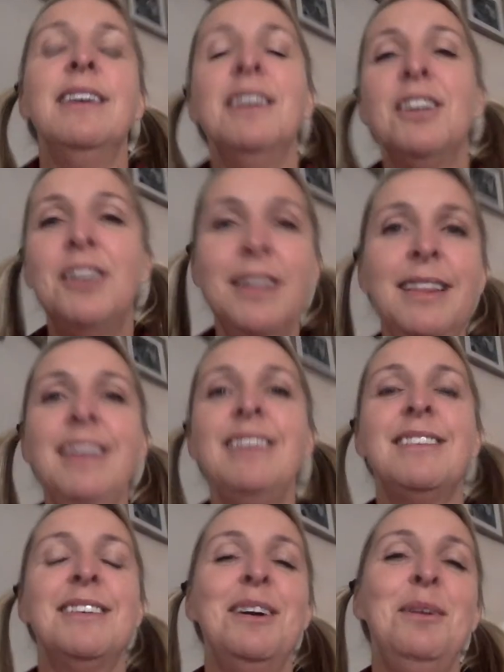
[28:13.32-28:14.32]
Good
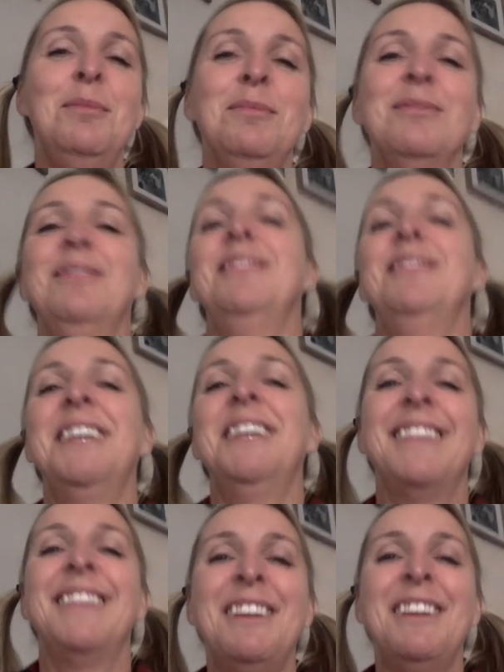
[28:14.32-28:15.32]
things come with
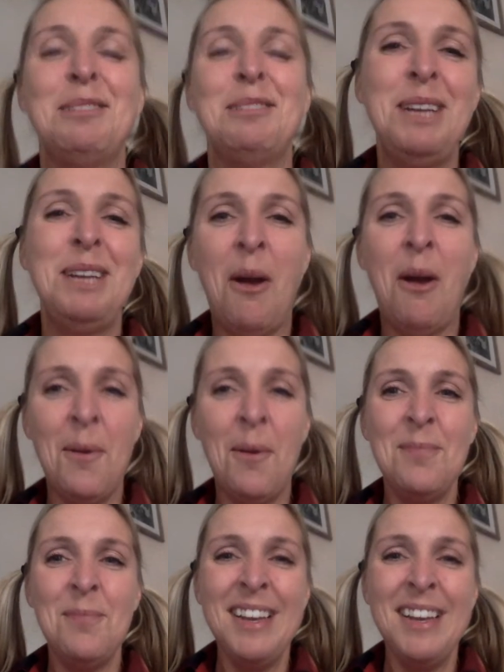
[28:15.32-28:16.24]
us being home.